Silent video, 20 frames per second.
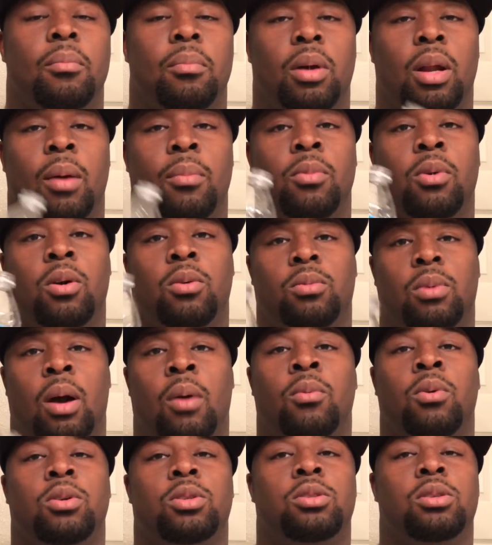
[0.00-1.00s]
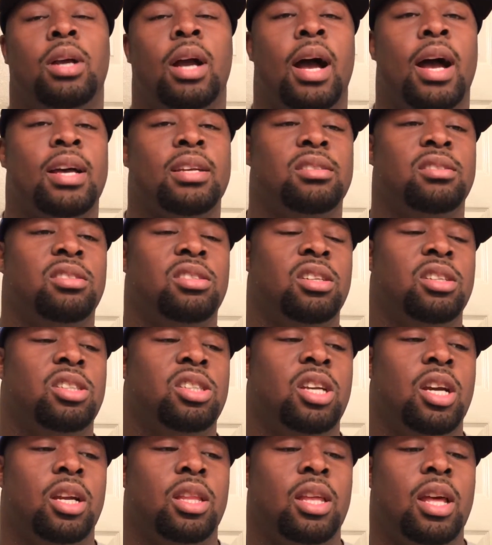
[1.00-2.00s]
But I'm I want you guys to just
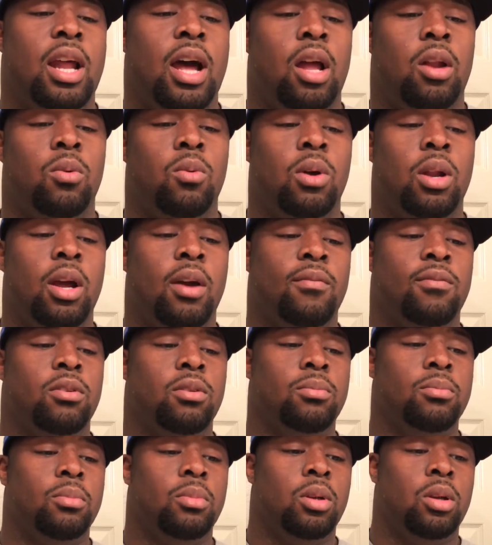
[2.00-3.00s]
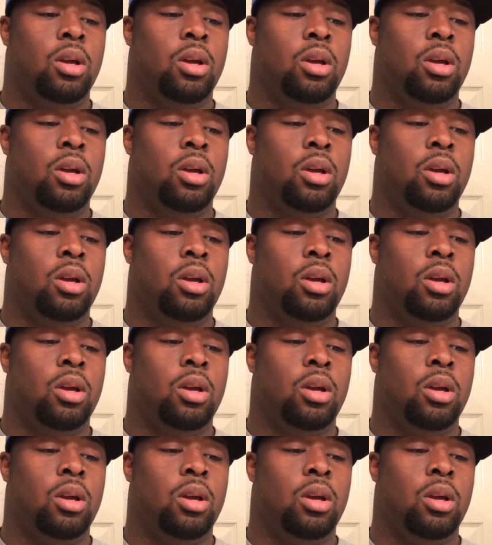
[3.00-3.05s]
check that out or whatever.